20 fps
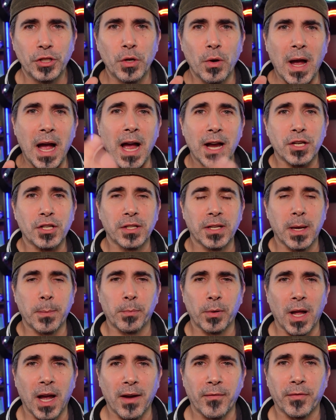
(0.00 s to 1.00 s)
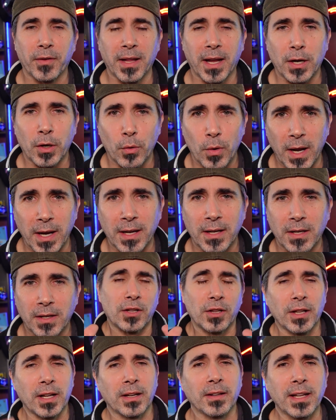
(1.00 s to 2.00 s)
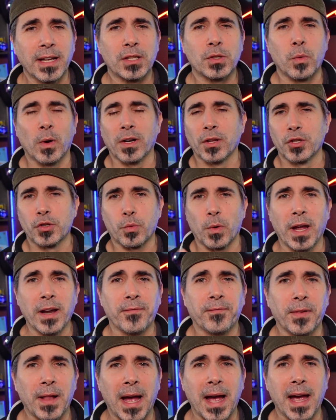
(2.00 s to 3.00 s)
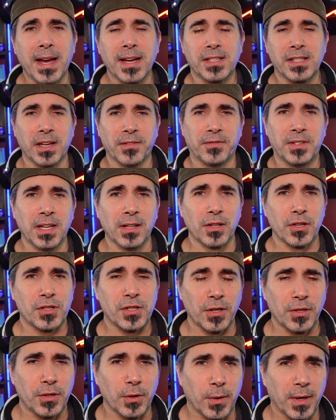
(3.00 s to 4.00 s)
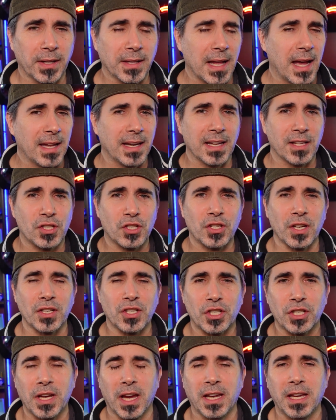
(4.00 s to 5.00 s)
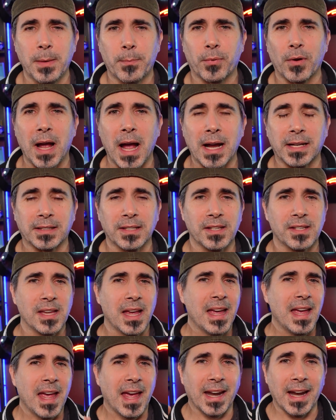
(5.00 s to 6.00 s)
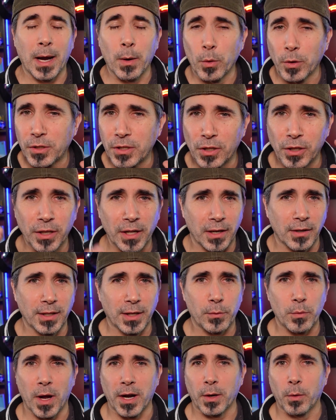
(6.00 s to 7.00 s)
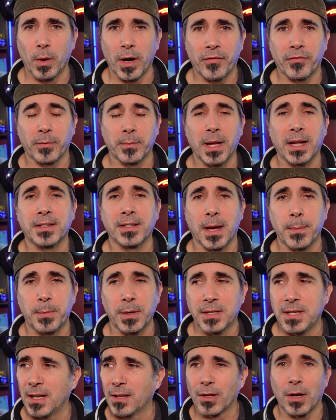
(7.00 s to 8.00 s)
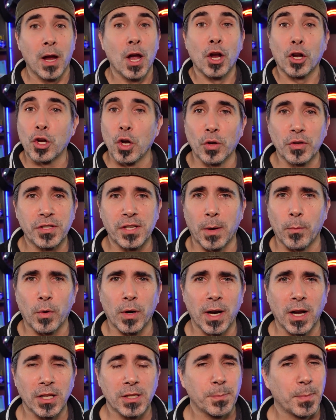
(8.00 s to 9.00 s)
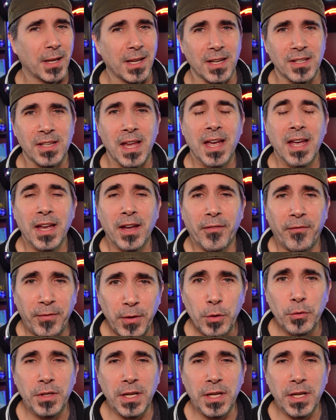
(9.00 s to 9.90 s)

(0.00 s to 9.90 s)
you actually apply for that credit. Clearly, it's one of those red flags. If dealers are doing that, it's just shady practice, and I would clearly run away from that type of dealer, go somewhere else, because few